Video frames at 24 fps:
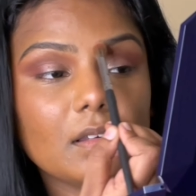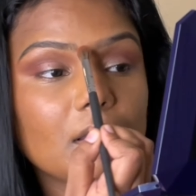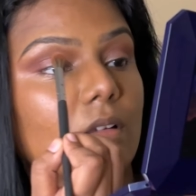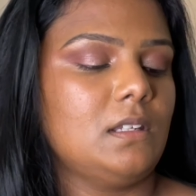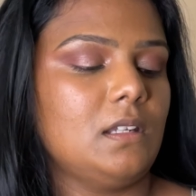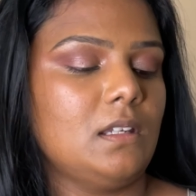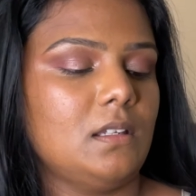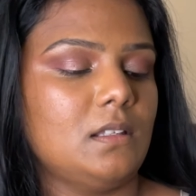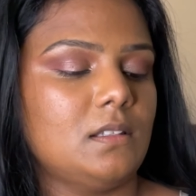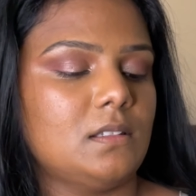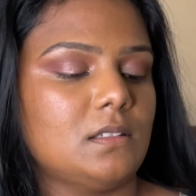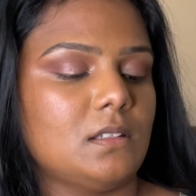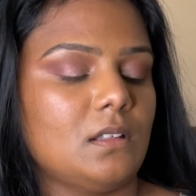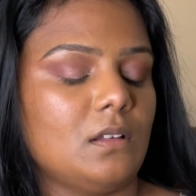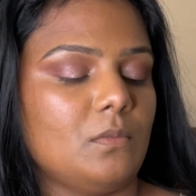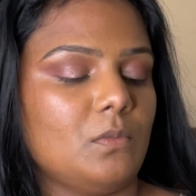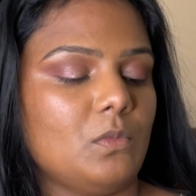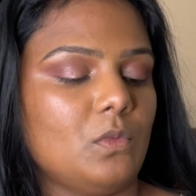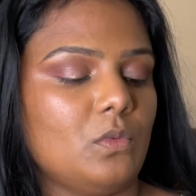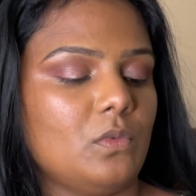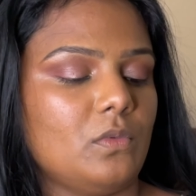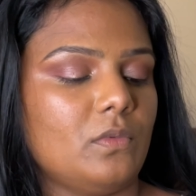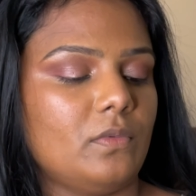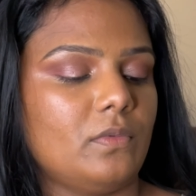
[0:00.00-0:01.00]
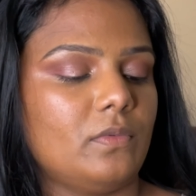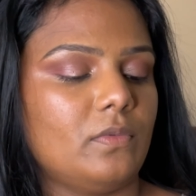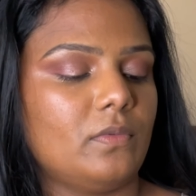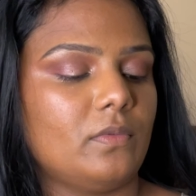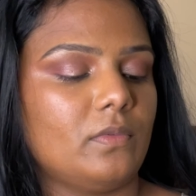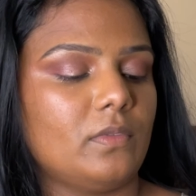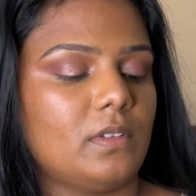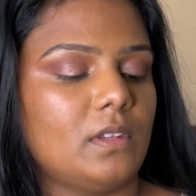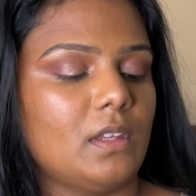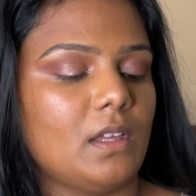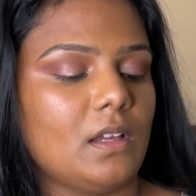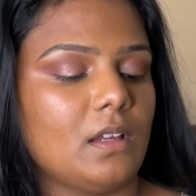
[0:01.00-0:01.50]
Take some of
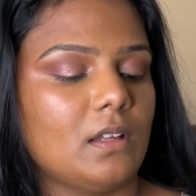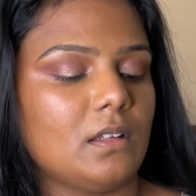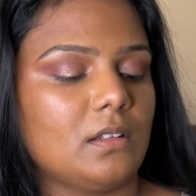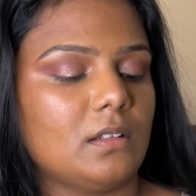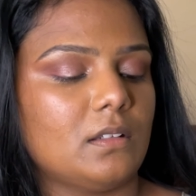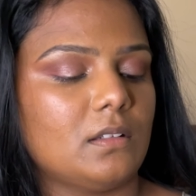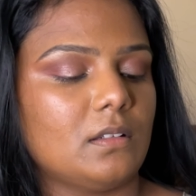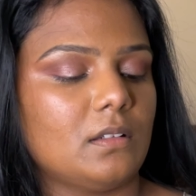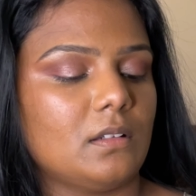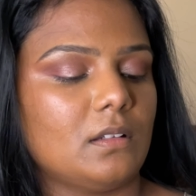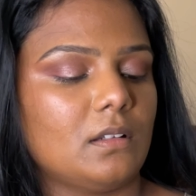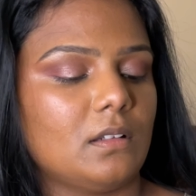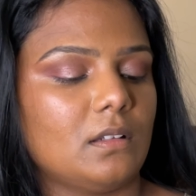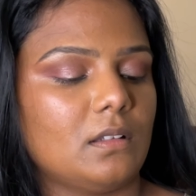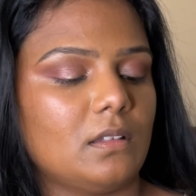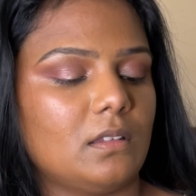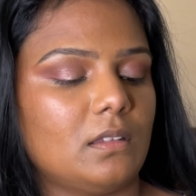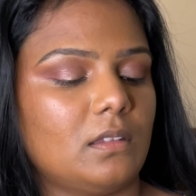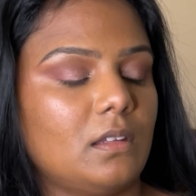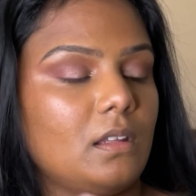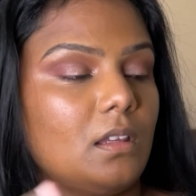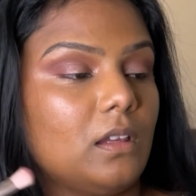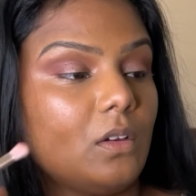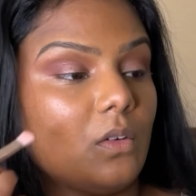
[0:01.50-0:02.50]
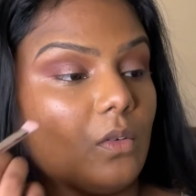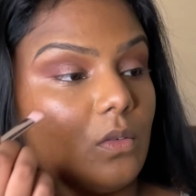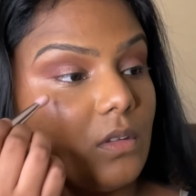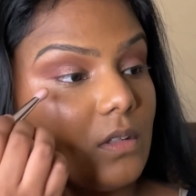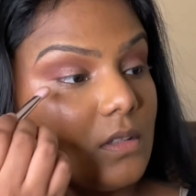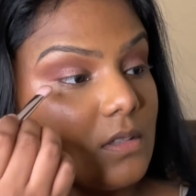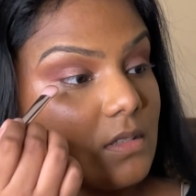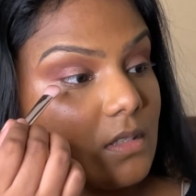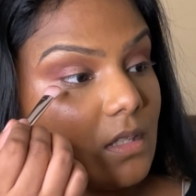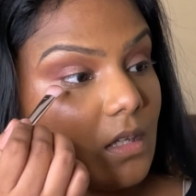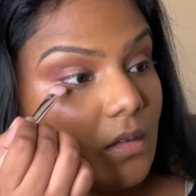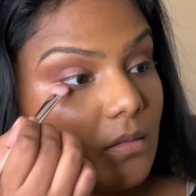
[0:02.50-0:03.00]
that thing on the
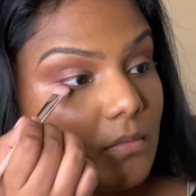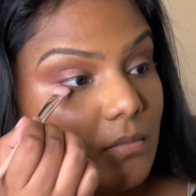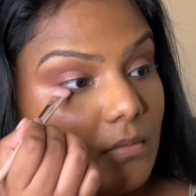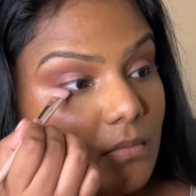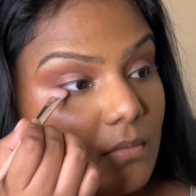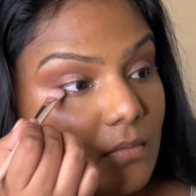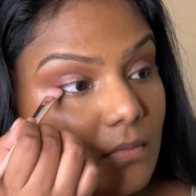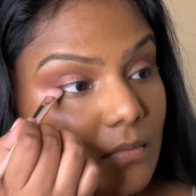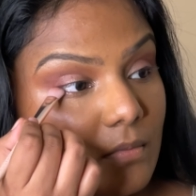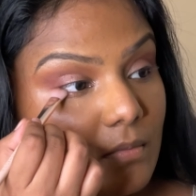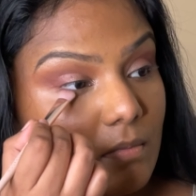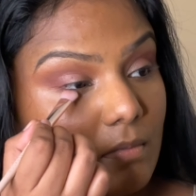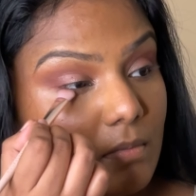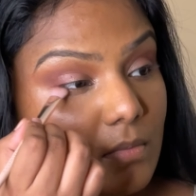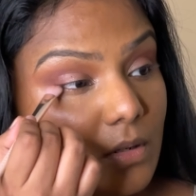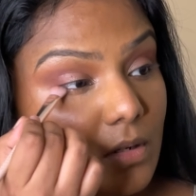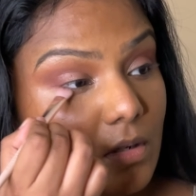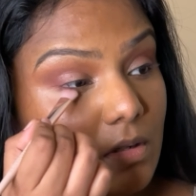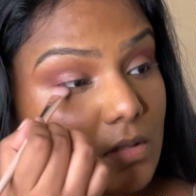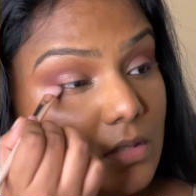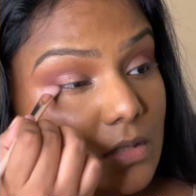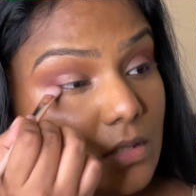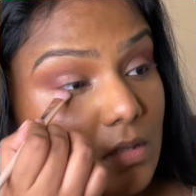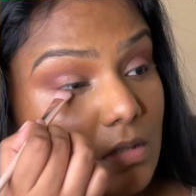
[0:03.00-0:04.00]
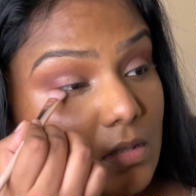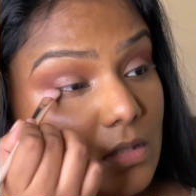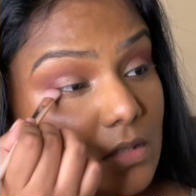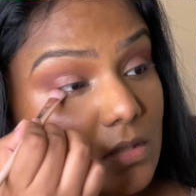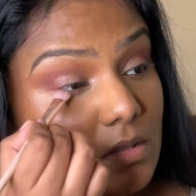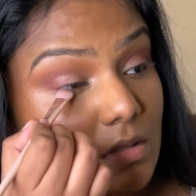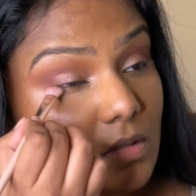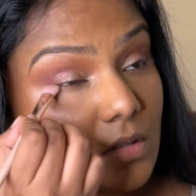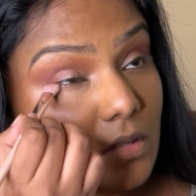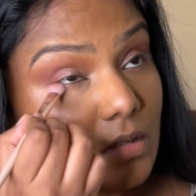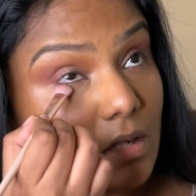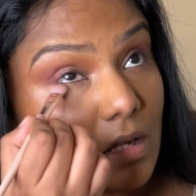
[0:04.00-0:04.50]
same brush and
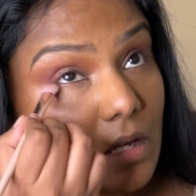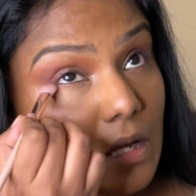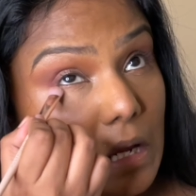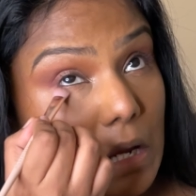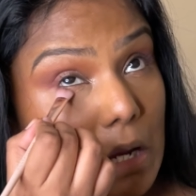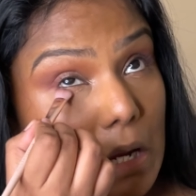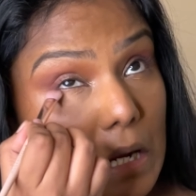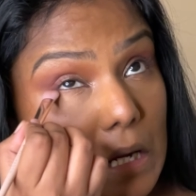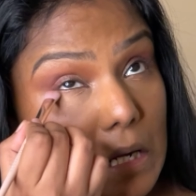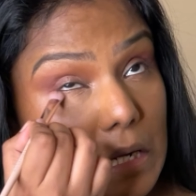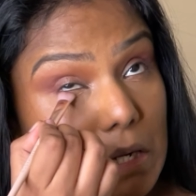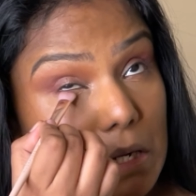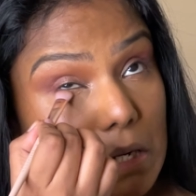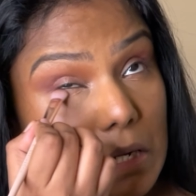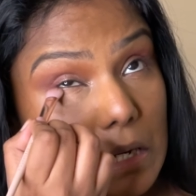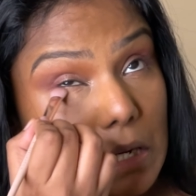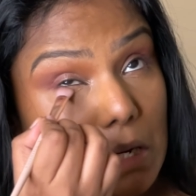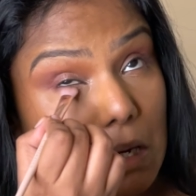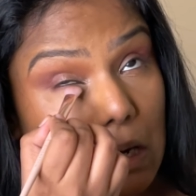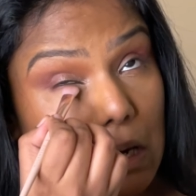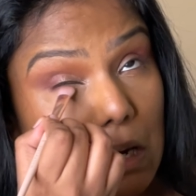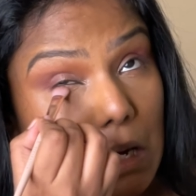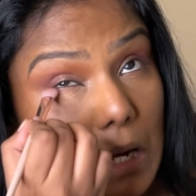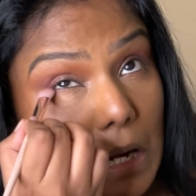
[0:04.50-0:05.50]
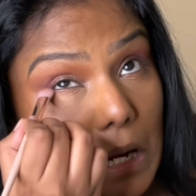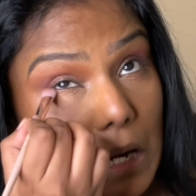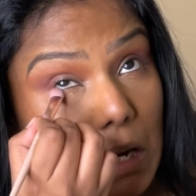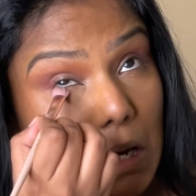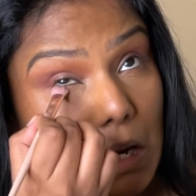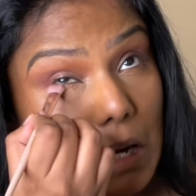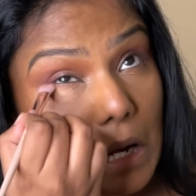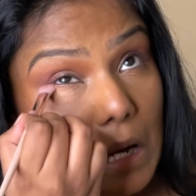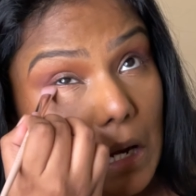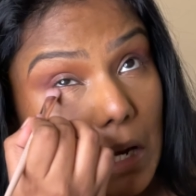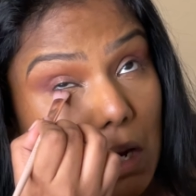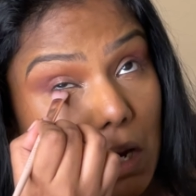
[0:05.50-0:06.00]
just gonna add it
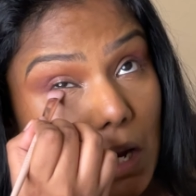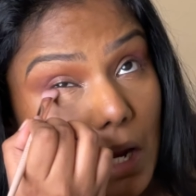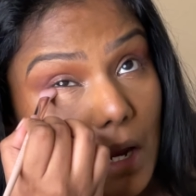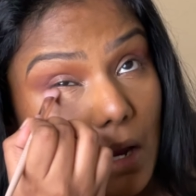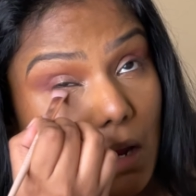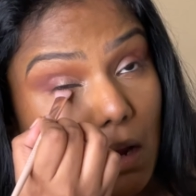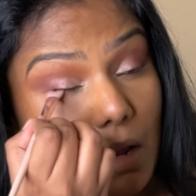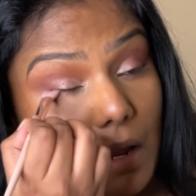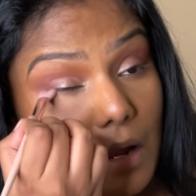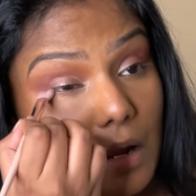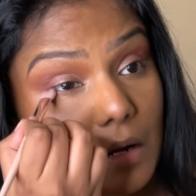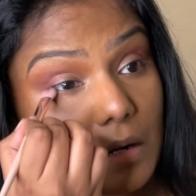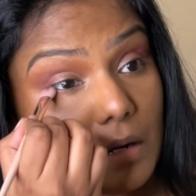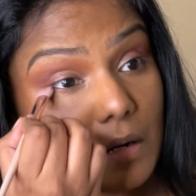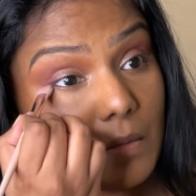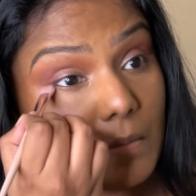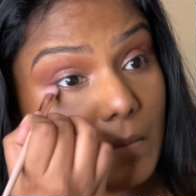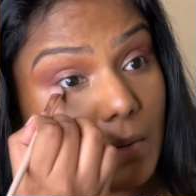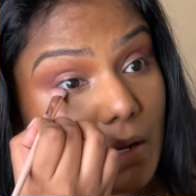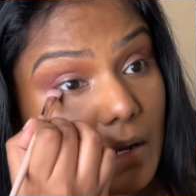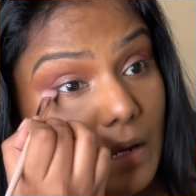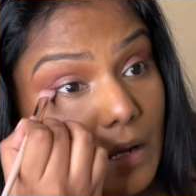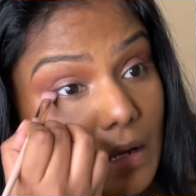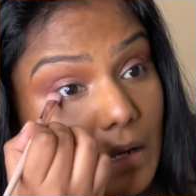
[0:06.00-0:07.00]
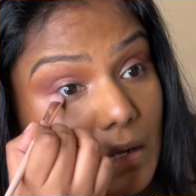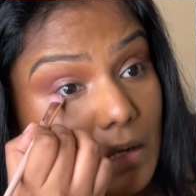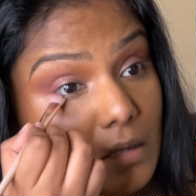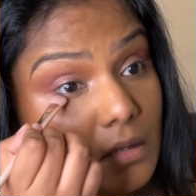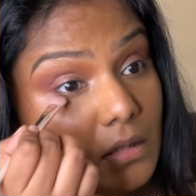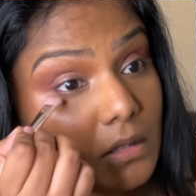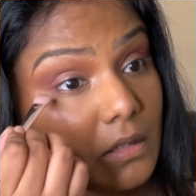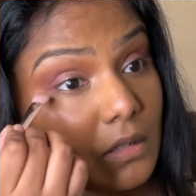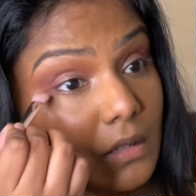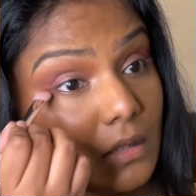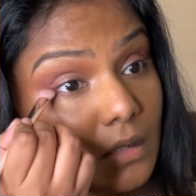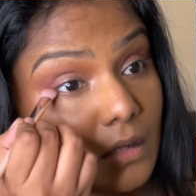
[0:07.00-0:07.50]
under my
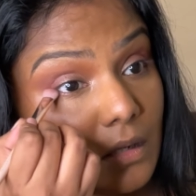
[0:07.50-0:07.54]
eyes.